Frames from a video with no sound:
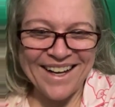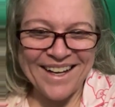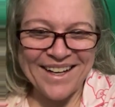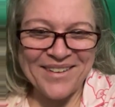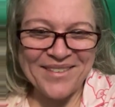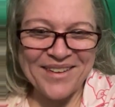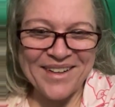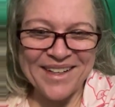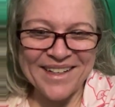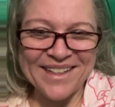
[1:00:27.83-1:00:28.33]

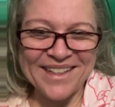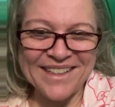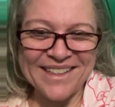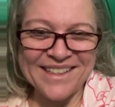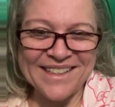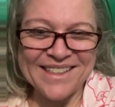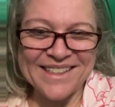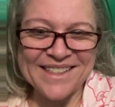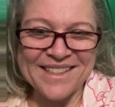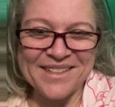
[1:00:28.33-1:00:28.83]
Where
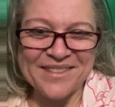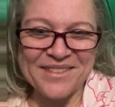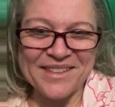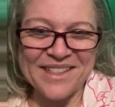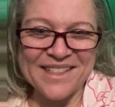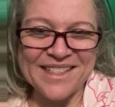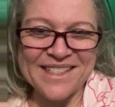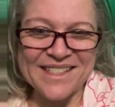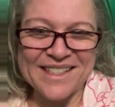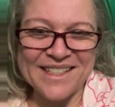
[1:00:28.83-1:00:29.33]
is the
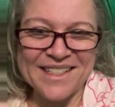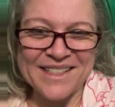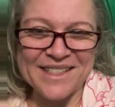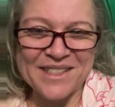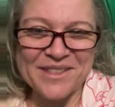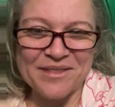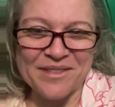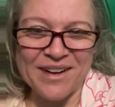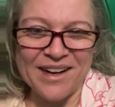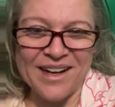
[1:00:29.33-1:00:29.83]

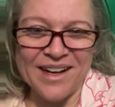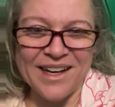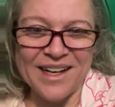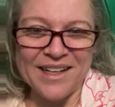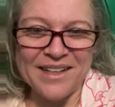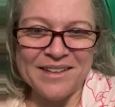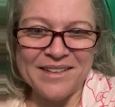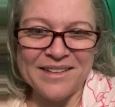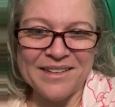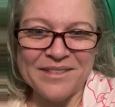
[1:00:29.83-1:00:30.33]
receipts,
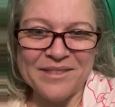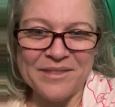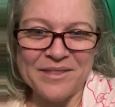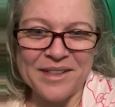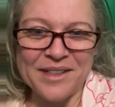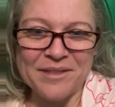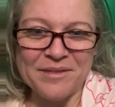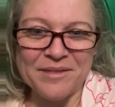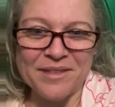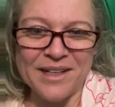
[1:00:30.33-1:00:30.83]
Rod? What
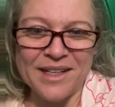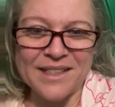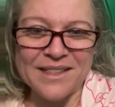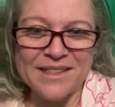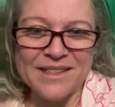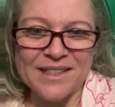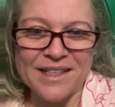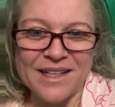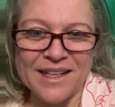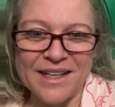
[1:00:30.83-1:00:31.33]
did Rod
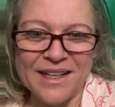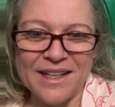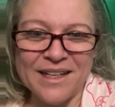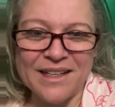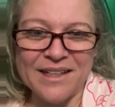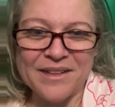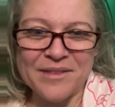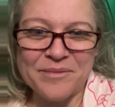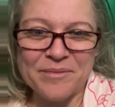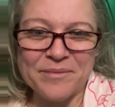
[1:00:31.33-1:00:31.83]
say?
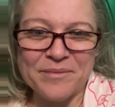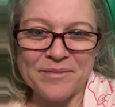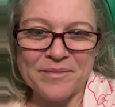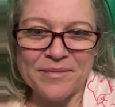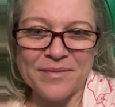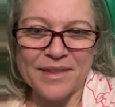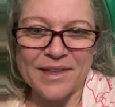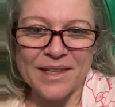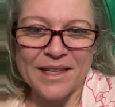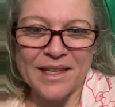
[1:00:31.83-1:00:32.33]

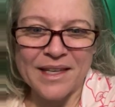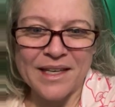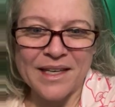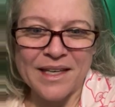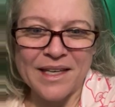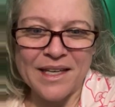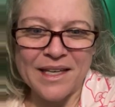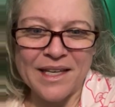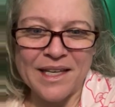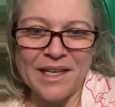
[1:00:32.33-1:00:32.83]

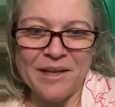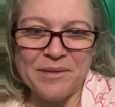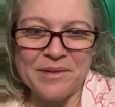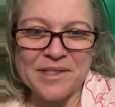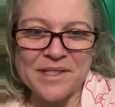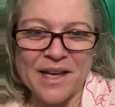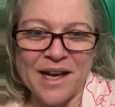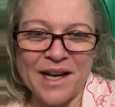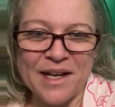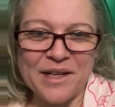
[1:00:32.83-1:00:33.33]
He was
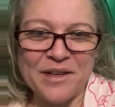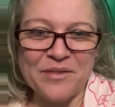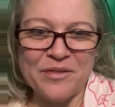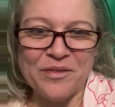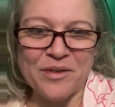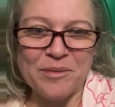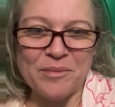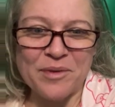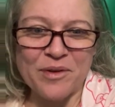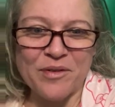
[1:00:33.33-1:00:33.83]
hiding
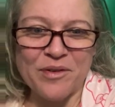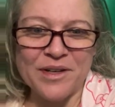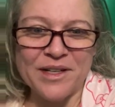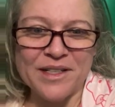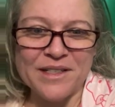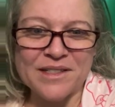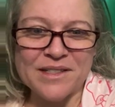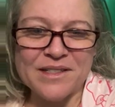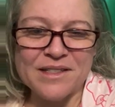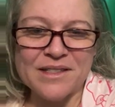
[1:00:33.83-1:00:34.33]
from
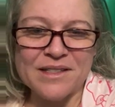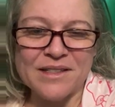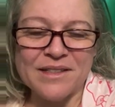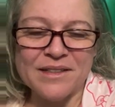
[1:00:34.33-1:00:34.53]
Chris.